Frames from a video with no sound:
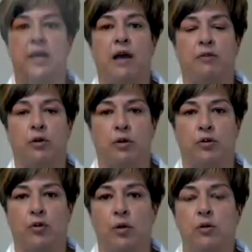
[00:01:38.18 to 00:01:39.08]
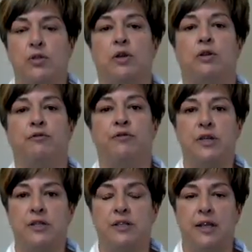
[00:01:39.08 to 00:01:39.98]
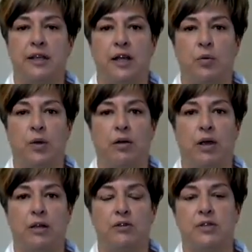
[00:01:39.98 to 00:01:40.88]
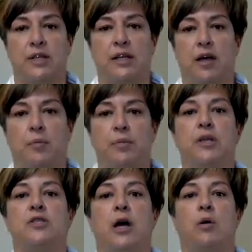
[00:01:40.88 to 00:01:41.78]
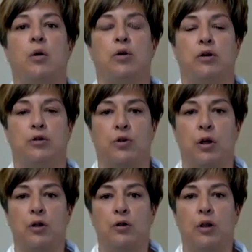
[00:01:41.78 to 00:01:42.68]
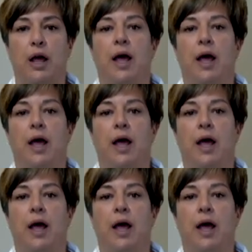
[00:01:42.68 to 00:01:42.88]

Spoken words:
have a control. So the first thing that we are going to set up is our control,